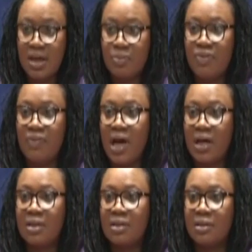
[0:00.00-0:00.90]
year we've
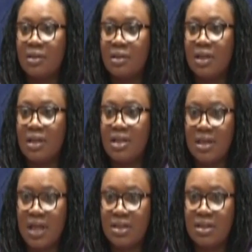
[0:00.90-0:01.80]
had, in this
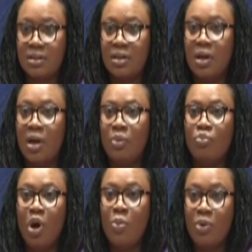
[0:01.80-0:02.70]
election,
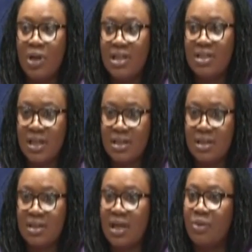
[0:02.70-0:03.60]
more polling
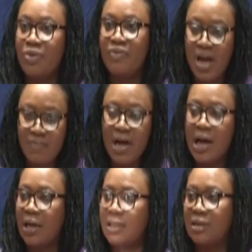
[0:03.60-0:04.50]
stations than we've ever
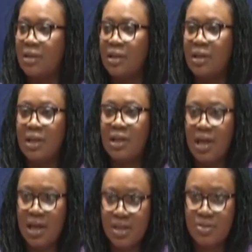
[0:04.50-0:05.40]
had in
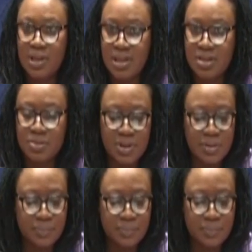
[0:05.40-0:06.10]
our electoral history.